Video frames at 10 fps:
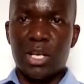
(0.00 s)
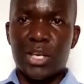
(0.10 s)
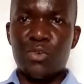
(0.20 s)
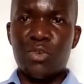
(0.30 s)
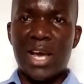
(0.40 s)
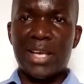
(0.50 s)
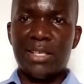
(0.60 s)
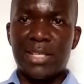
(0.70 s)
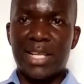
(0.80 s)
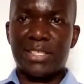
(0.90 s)
July,
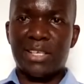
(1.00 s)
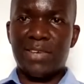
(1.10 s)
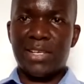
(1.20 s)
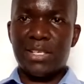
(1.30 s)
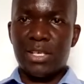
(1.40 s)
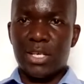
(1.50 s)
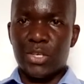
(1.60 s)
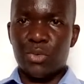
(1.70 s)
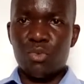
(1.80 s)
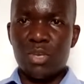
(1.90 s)
that's 7.
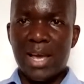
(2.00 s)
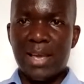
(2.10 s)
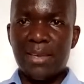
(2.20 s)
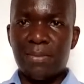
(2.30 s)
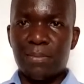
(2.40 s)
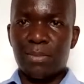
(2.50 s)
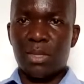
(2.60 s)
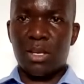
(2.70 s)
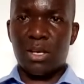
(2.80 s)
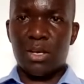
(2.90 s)
July.
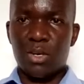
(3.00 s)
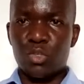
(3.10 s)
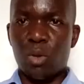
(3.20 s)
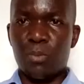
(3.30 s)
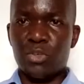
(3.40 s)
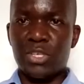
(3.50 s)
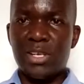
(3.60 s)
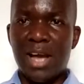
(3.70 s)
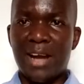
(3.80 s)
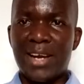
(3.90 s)
So we proceed.
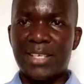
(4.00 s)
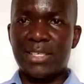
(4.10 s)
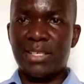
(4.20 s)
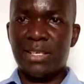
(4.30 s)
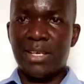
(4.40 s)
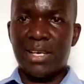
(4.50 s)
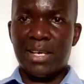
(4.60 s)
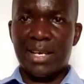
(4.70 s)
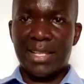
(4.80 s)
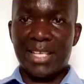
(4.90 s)
August,
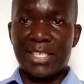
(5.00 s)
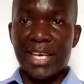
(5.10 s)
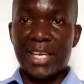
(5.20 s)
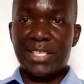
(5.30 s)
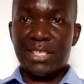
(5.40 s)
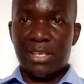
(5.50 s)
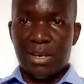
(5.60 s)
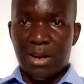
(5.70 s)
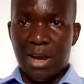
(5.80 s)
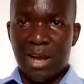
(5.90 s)
that's 8.
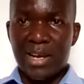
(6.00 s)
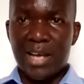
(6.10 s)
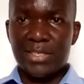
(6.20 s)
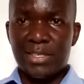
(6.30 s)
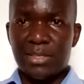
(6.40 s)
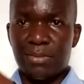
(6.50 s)
August.